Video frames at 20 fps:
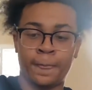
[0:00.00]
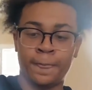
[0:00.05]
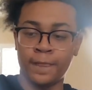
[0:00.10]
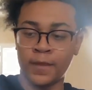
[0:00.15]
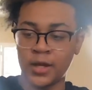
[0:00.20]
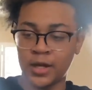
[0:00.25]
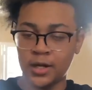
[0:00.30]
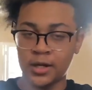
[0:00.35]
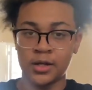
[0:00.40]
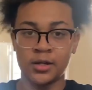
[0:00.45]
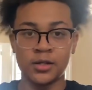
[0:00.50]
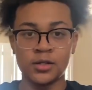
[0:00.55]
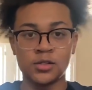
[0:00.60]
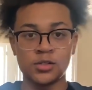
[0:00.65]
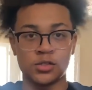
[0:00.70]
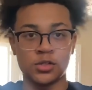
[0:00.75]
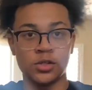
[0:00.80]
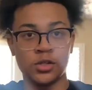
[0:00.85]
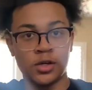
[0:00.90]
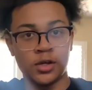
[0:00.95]
alright,
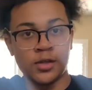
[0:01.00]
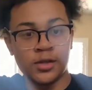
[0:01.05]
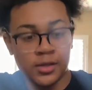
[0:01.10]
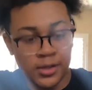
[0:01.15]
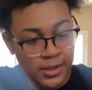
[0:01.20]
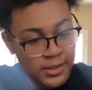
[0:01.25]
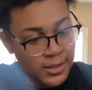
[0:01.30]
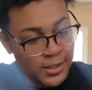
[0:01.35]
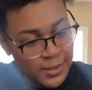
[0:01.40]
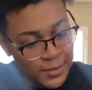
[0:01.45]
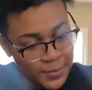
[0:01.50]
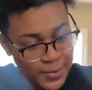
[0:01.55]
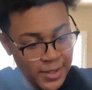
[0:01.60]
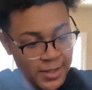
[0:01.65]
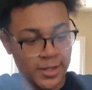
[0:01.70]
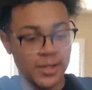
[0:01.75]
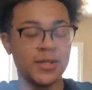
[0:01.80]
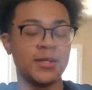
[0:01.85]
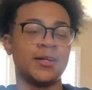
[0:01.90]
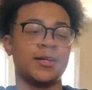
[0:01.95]
so look, you get the other
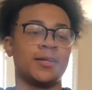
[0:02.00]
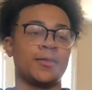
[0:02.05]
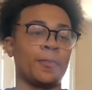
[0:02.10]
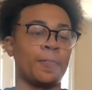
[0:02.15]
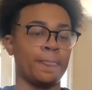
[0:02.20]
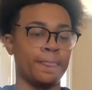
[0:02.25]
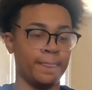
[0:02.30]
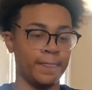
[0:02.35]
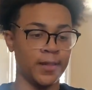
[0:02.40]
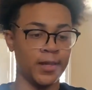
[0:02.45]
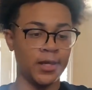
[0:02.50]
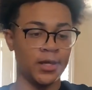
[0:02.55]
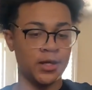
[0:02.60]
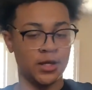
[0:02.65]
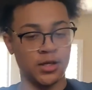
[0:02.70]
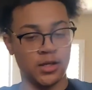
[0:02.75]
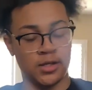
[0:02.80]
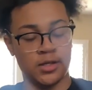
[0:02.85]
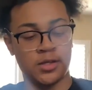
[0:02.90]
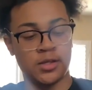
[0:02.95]
pair,
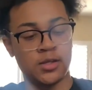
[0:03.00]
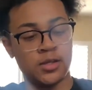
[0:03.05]
and